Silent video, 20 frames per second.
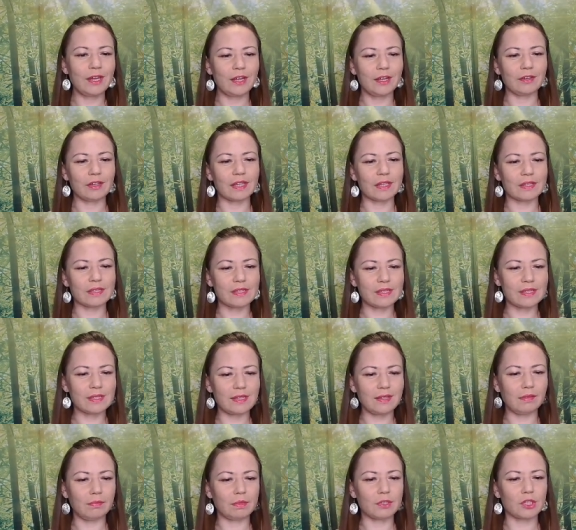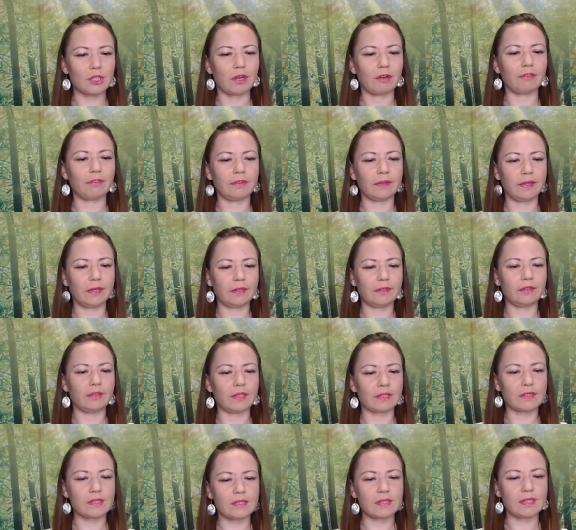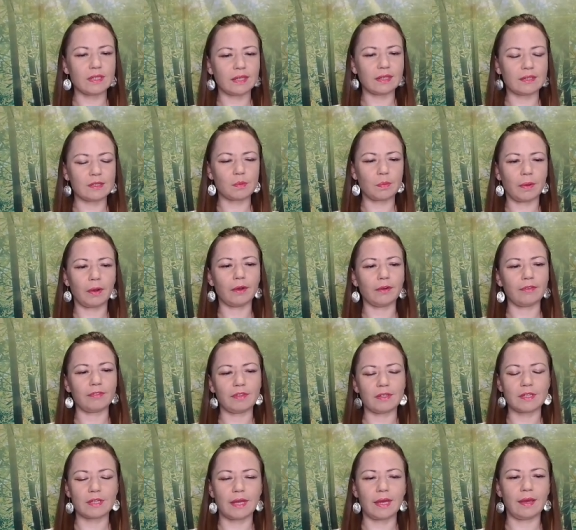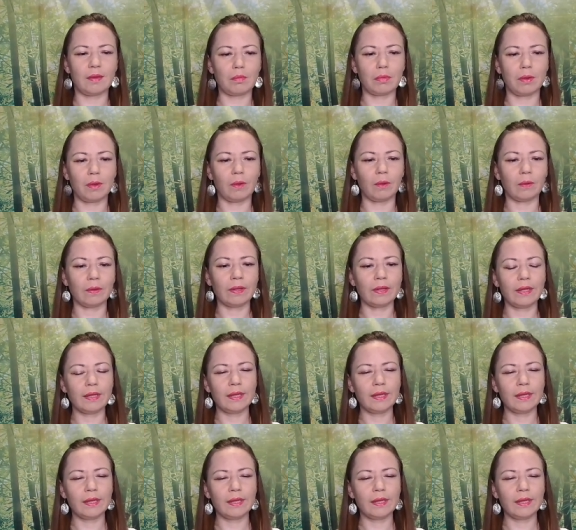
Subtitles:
you can see me shuffling, you can see at this part of the table.